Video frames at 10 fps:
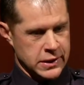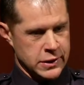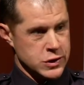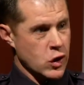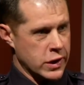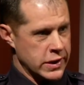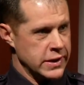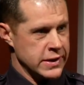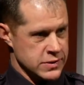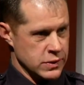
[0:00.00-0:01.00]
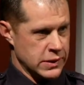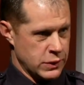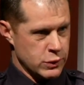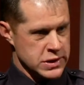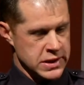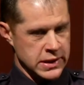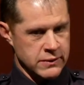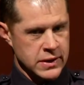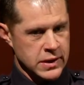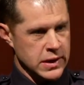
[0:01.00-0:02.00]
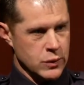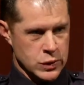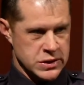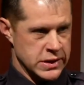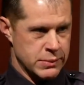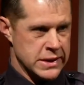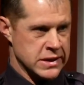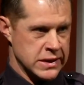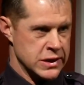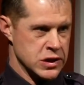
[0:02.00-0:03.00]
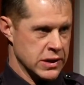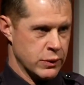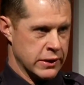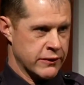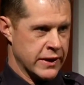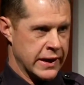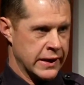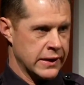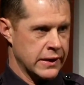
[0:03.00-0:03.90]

targeted, this one that we received, was in the best condition that we could find.